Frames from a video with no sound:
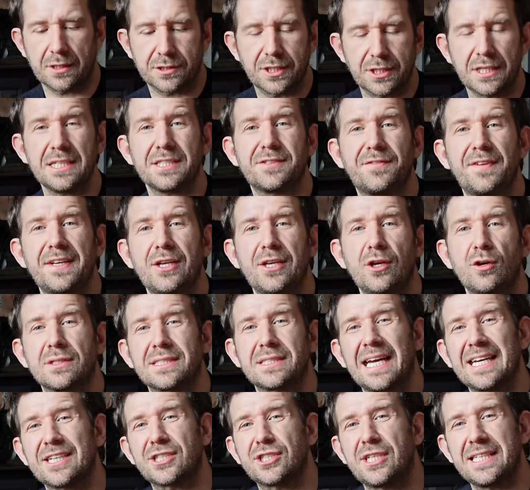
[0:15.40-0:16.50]
So this video has
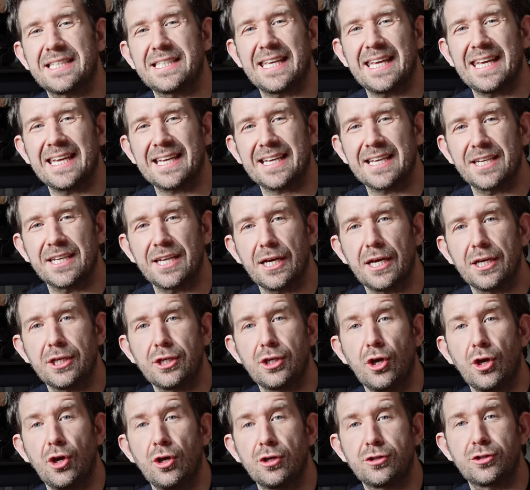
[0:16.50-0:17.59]
actually taken a
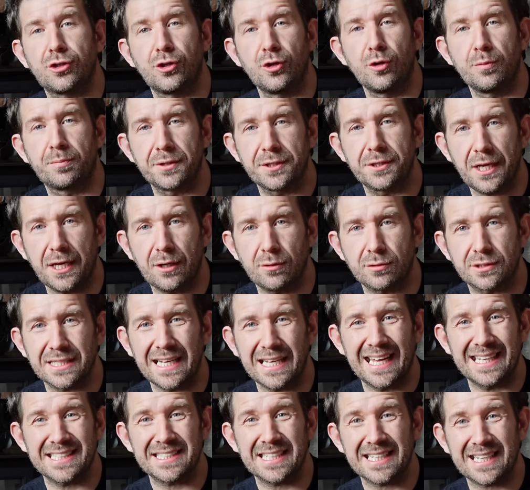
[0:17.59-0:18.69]
year to produce,
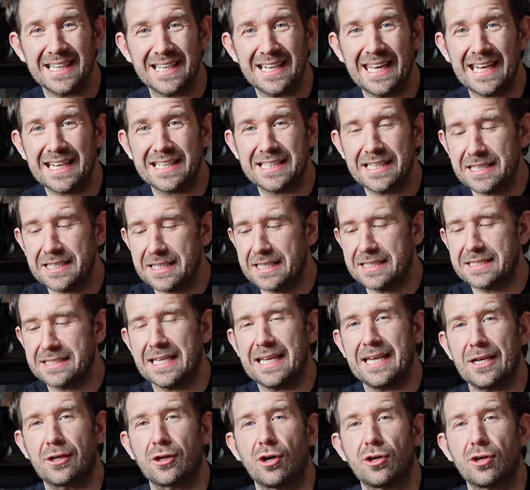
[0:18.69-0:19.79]
as I collected these
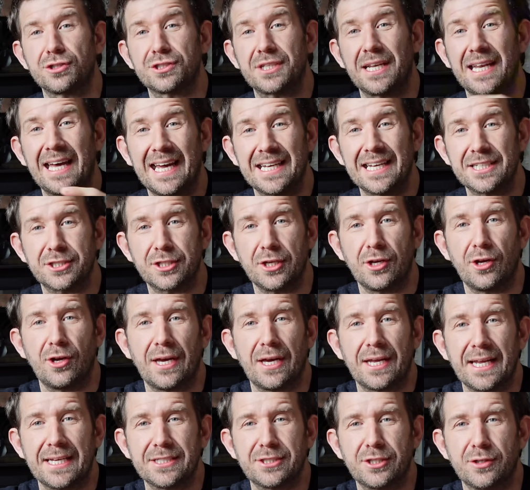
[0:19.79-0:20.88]
acorns last year,
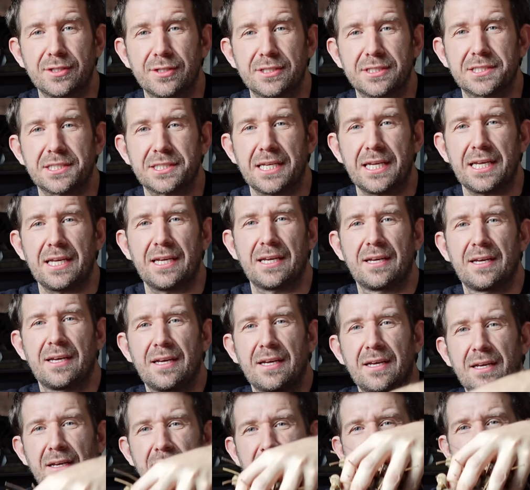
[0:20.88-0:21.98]
and as you can see
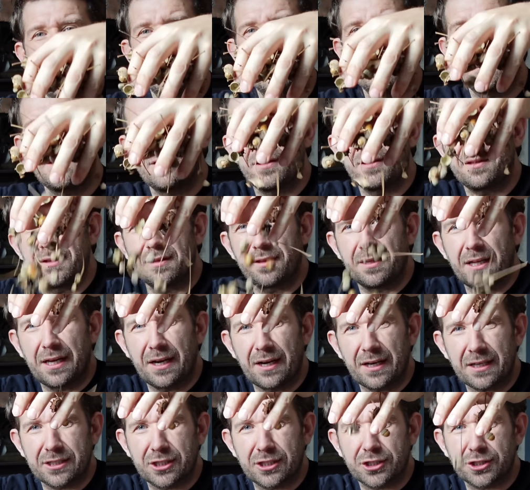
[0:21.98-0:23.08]
they're
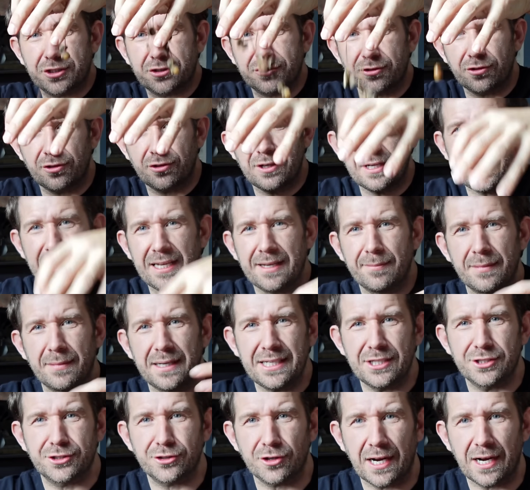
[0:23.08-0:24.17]

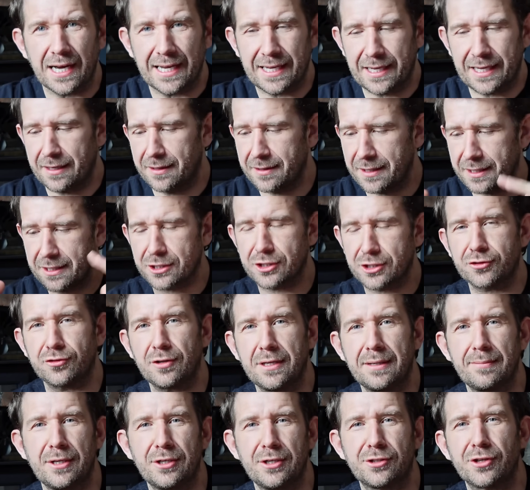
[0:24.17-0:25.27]
extremely dry. They're
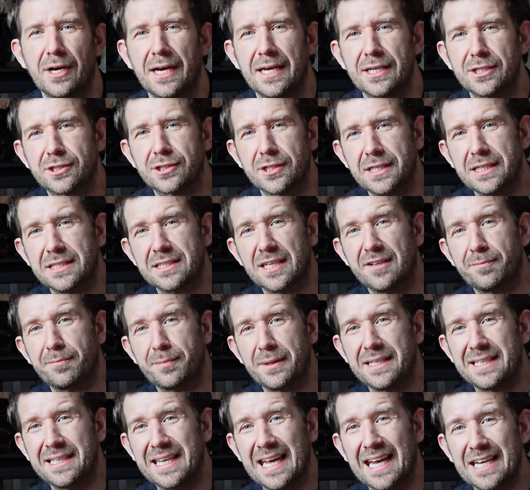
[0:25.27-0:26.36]
extremely dry. So these have
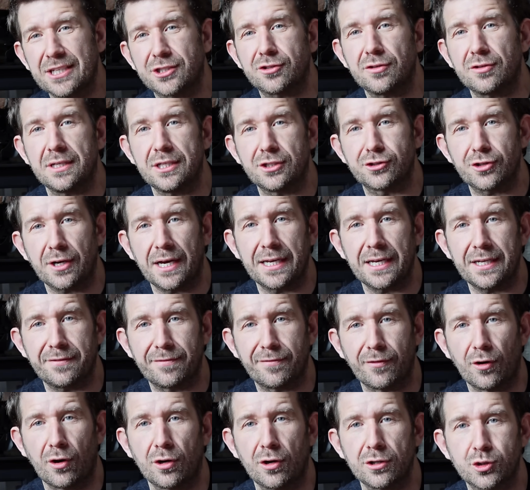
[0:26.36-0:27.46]
been naturally dried
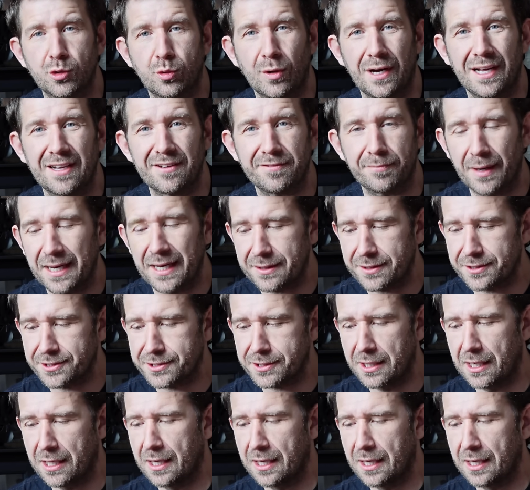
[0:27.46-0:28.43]
for 12 months.